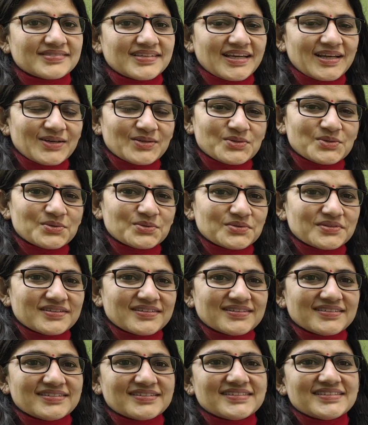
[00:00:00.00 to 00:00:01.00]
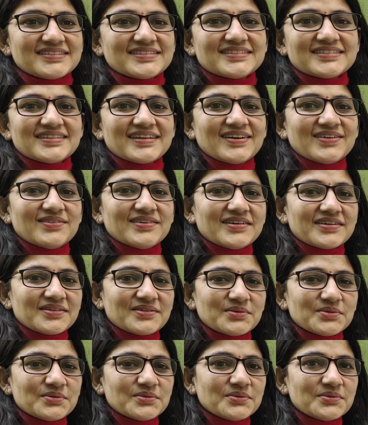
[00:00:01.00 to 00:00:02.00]
Hello students, how are
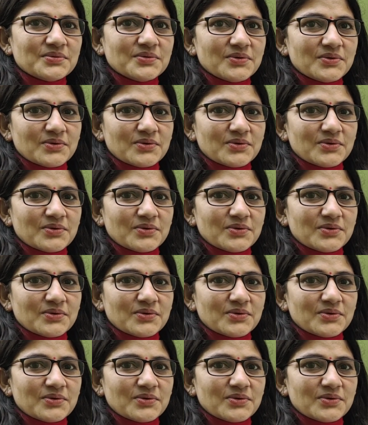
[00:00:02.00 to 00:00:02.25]
you?